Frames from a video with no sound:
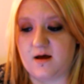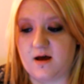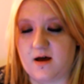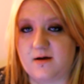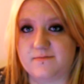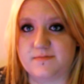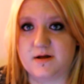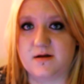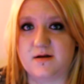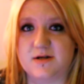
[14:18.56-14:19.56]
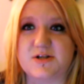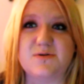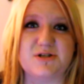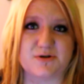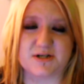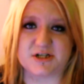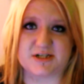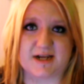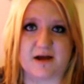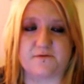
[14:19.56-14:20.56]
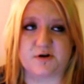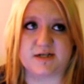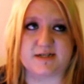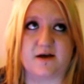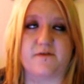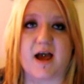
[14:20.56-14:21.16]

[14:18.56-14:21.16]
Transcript: don't do it just to get free stuff.